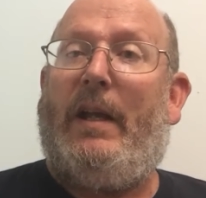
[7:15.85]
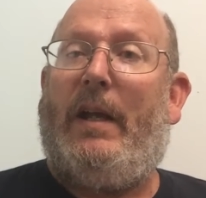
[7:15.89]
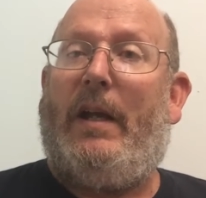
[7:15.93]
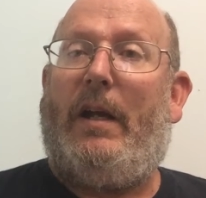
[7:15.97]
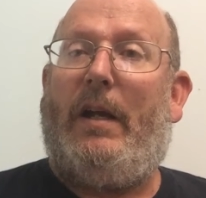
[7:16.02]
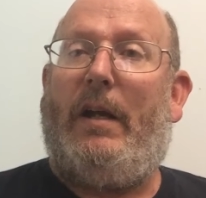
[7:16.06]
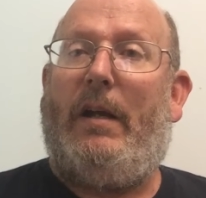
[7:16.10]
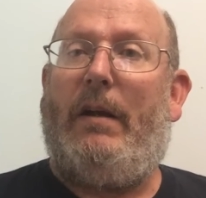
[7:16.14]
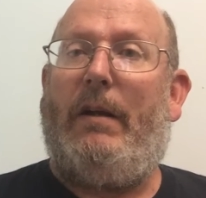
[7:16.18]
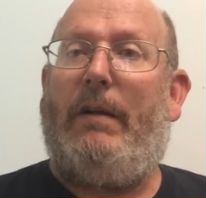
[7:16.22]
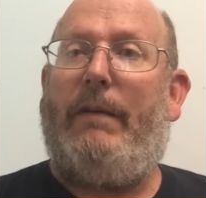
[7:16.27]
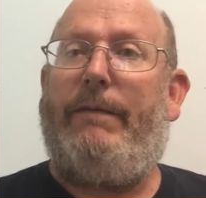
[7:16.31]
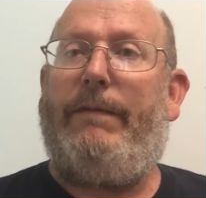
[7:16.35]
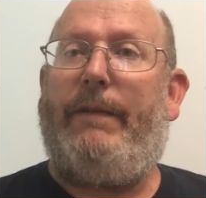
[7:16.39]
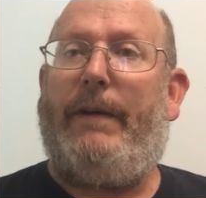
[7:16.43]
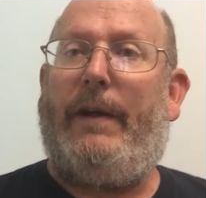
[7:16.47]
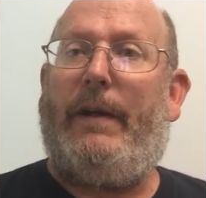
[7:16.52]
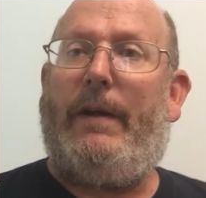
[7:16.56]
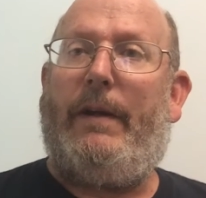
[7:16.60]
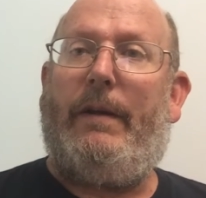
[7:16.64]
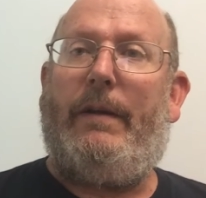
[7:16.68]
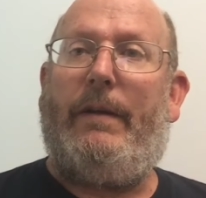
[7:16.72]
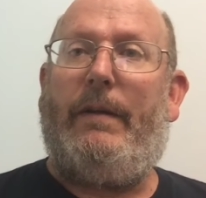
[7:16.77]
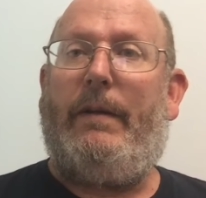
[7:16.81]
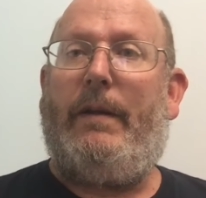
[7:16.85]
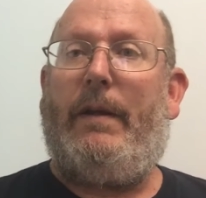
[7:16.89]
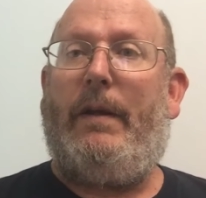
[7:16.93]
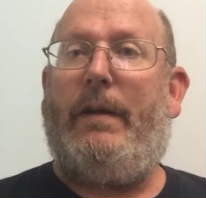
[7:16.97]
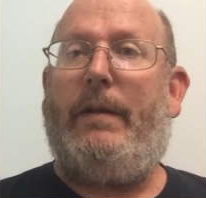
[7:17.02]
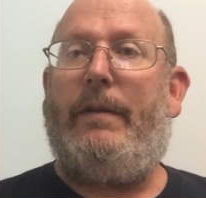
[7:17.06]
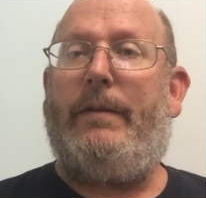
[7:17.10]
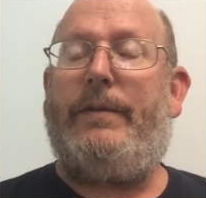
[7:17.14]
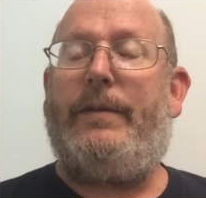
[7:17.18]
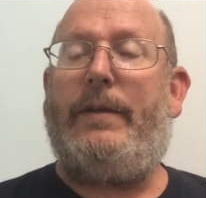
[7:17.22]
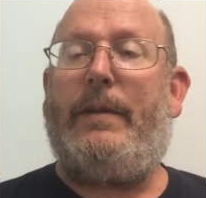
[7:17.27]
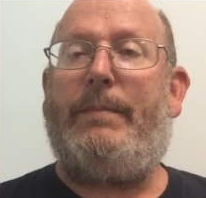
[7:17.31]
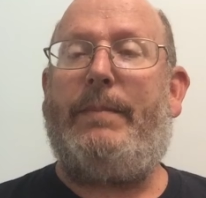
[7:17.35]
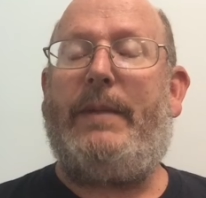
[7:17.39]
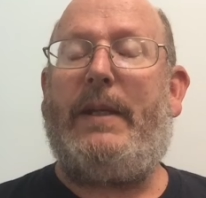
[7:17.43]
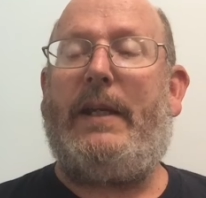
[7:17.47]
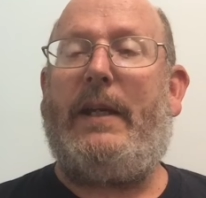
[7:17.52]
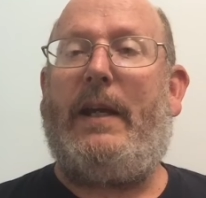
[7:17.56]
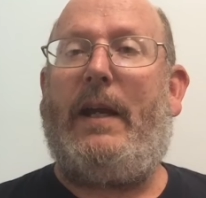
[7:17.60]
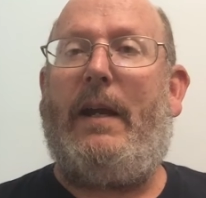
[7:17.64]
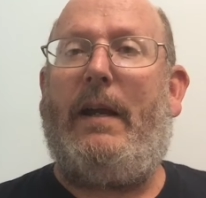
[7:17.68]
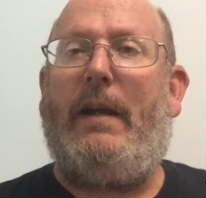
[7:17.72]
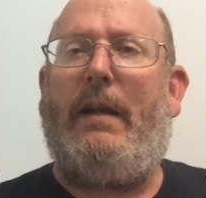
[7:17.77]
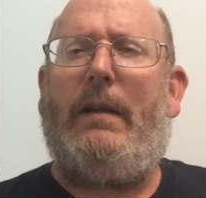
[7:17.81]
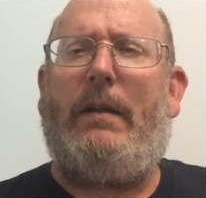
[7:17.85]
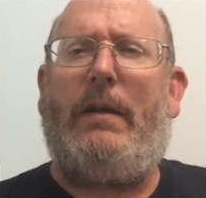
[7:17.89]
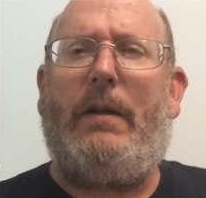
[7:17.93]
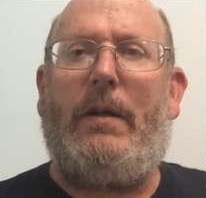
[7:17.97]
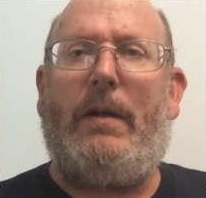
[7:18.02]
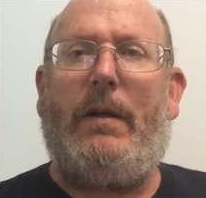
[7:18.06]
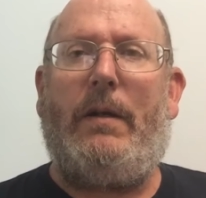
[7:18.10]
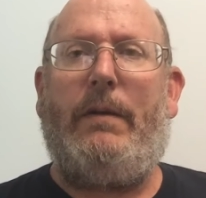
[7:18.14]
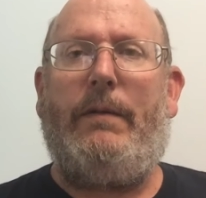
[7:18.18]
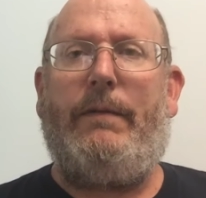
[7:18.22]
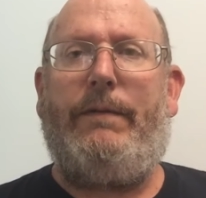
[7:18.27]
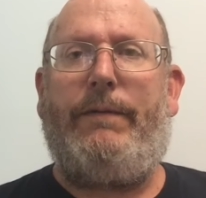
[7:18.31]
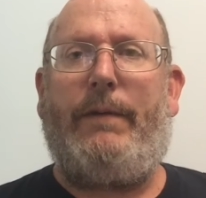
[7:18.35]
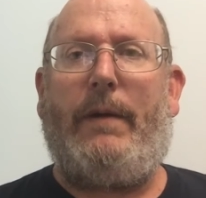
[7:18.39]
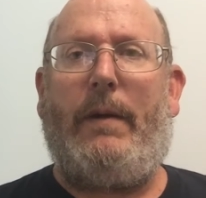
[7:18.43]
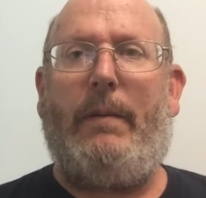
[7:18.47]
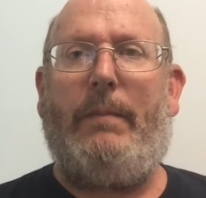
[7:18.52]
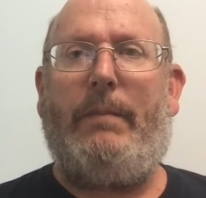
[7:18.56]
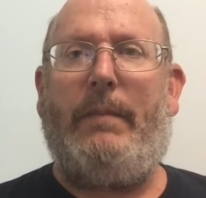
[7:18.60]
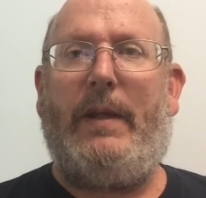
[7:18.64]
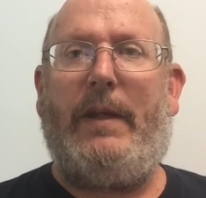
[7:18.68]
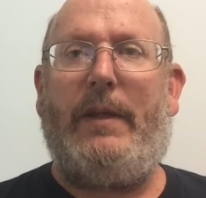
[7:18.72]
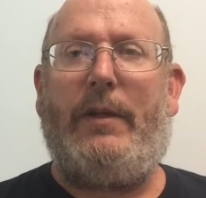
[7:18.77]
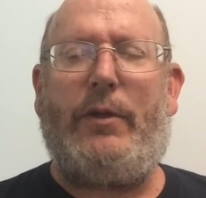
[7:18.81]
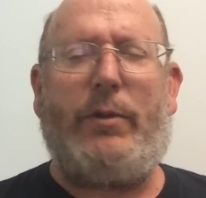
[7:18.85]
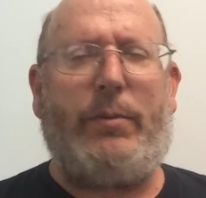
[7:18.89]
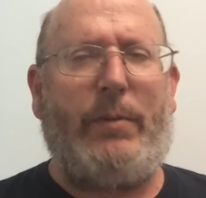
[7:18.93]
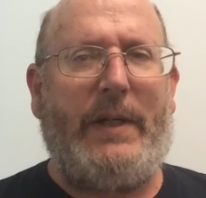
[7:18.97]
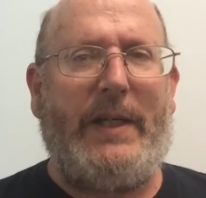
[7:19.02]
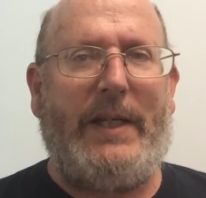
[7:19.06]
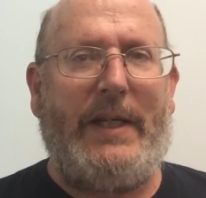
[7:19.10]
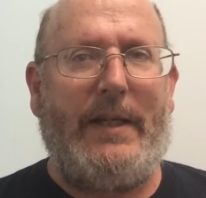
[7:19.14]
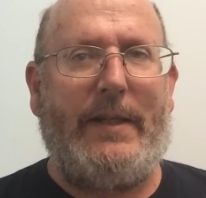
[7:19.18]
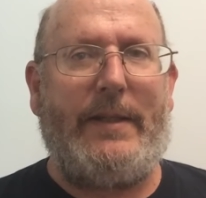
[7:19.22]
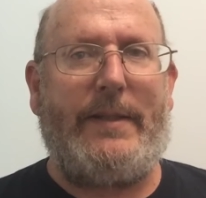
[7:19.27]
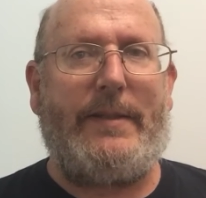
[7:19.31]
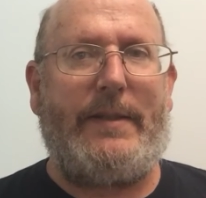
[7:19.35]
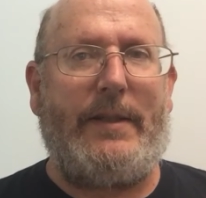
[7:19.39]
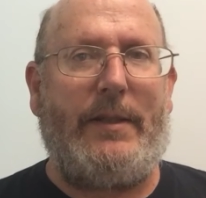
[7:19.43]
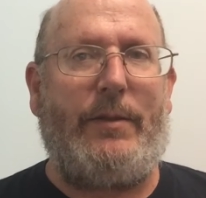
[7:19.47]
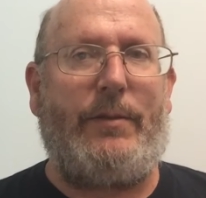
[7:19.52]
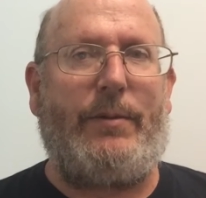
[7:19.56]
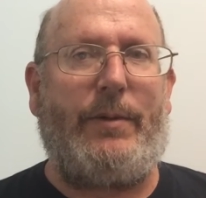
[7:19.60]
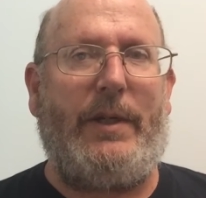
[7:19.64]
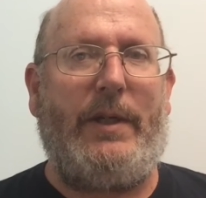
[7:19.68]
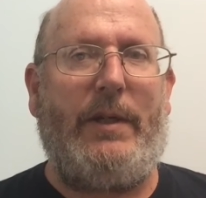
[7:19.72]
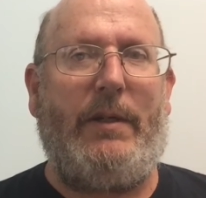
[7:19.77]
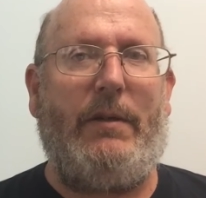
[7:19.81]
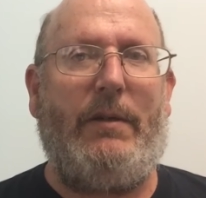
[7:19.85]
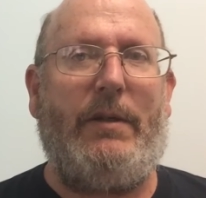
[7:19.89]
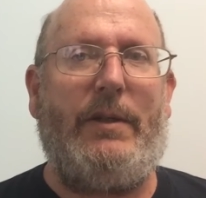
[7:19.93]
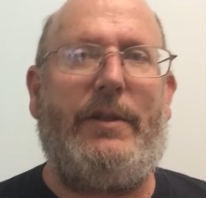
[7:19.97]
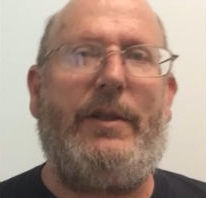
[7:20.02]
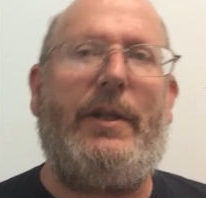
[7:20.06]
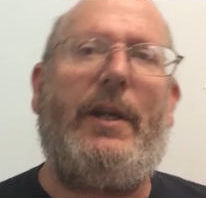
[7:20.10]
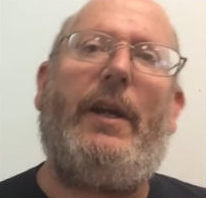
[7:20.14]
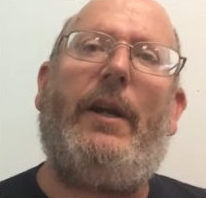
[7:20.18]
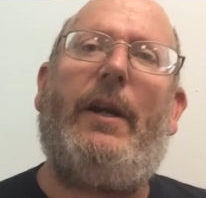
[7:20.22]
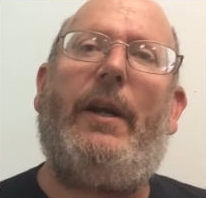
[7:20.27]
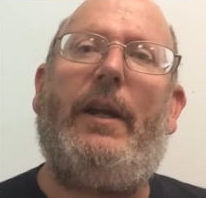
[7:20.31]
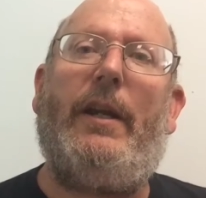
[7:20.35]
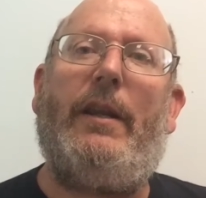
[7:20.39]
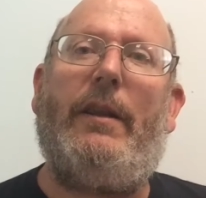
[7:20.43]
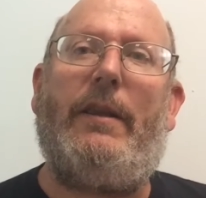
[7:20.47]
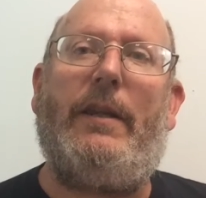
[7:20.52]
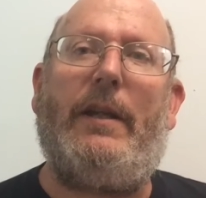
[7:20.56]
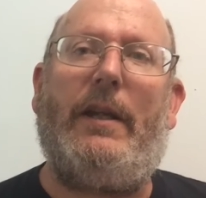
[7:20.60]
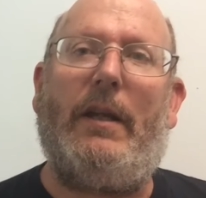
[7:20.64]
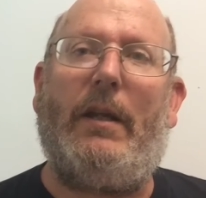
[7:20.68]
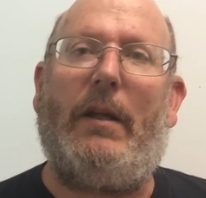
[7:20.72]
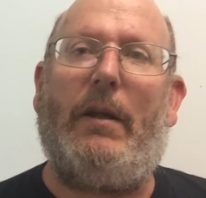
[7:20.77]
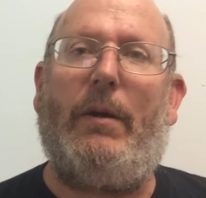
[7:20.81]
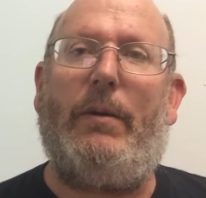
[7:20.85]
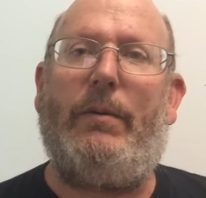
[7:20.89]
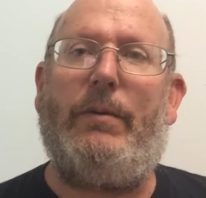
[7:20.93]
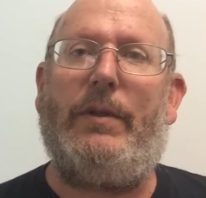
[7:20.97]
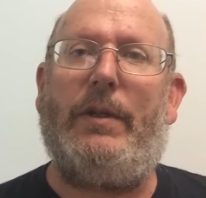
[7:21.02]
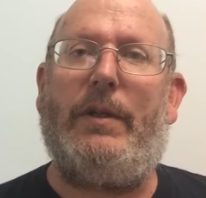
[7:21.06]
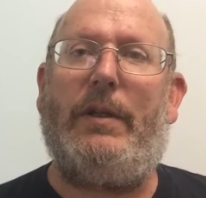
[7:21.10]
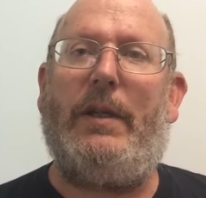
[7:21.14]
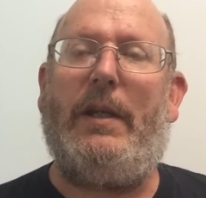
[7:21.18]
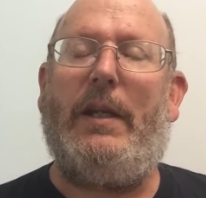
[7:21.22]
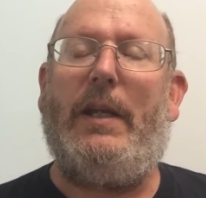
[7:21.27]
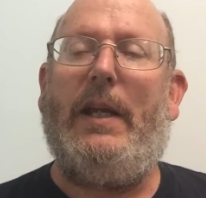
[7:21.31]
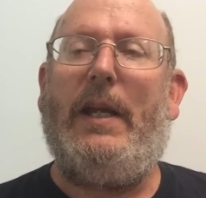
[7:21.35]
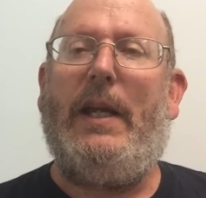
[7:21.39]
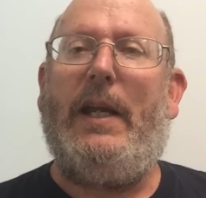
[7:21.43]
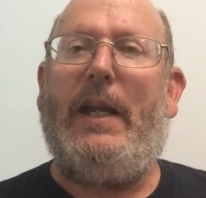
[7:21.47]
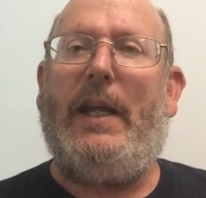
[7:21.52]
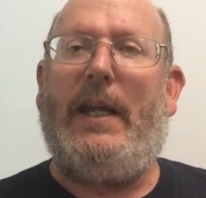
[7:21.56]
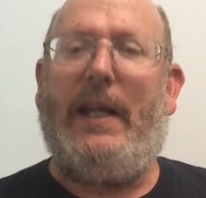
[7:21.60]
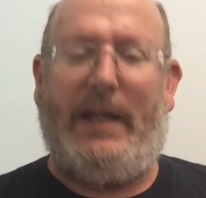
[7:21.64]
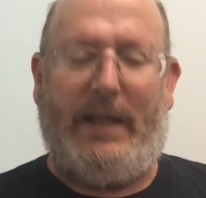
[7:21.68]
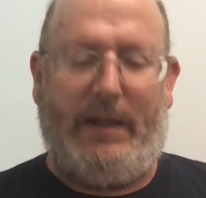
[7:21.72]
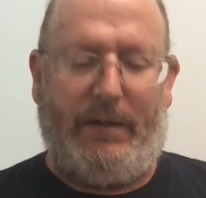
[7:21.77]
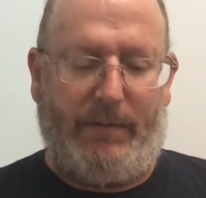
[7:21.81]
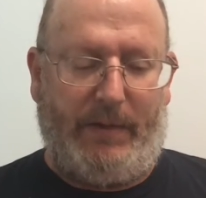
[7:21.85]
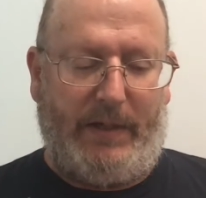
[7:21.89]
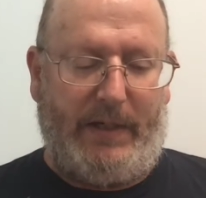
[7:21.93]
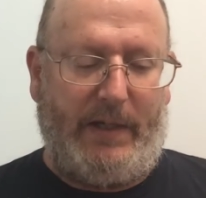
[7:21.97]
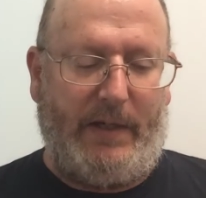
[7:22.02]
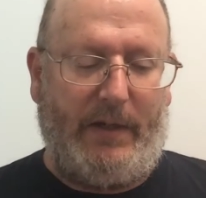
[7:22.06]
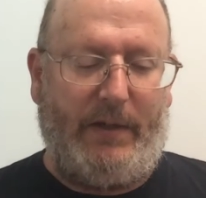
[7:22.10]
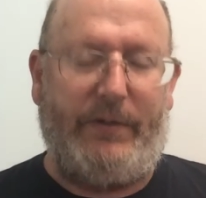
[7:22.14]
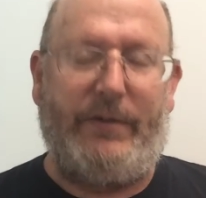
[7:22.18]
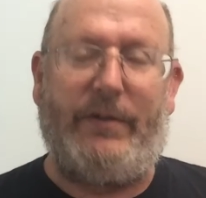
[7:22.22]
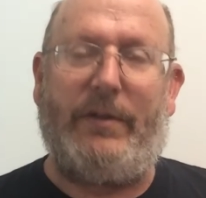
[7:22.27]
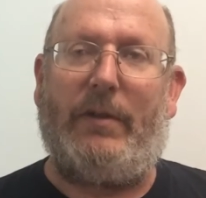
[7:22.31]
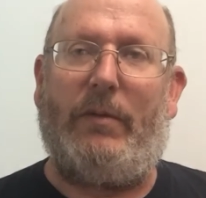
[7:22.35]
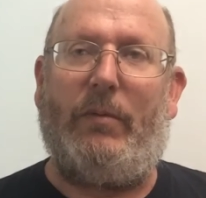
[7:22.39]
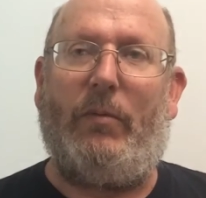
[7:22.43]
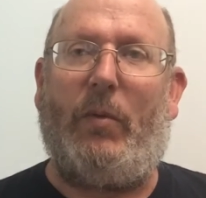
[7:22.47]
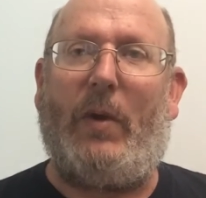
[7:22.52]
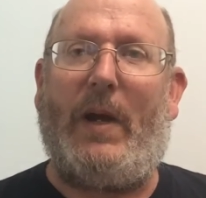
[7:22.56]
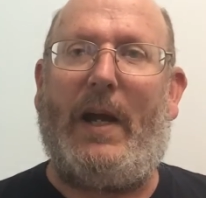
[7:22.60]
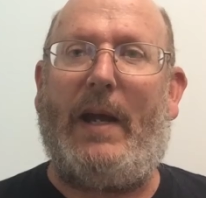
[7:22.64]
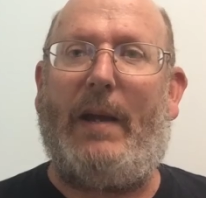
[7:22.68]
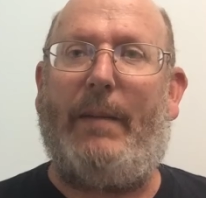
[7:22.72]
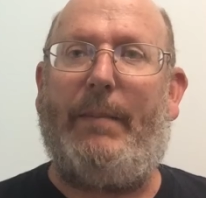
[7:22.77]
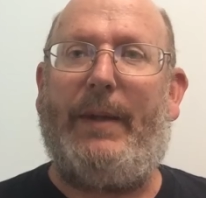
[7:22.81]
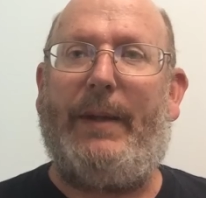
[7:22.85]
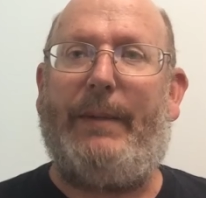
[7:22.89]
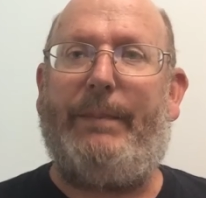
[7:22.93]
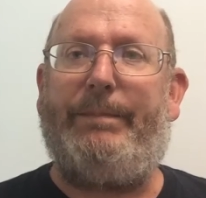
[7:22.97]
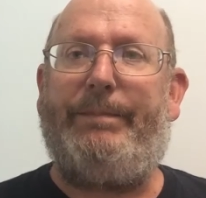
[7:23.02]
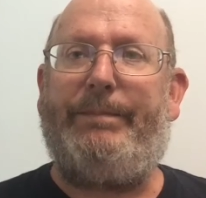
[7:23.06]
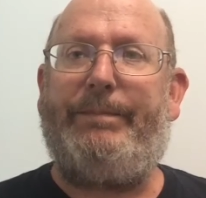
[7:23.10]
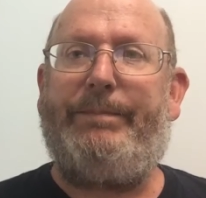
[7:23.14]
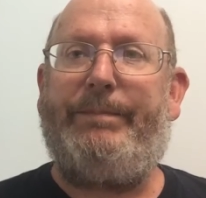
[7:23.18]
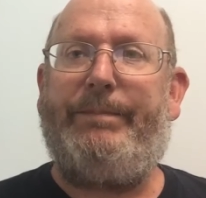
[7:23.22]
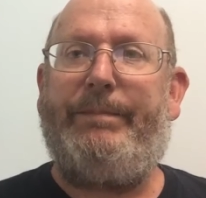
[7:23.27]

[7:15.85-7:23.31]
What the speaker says: of something I learned from the 20th century Unitarian theologian Henry Nelson Wyman.